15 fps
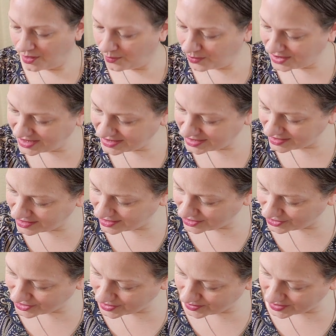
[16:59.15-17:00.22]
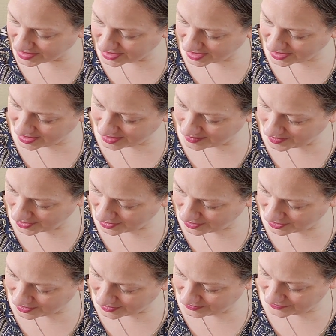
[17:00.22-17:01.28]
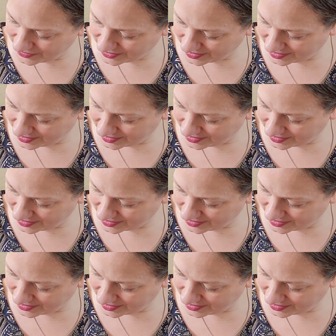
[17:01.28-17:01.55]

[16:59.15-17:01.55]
What is it that you're so excited about, Olive?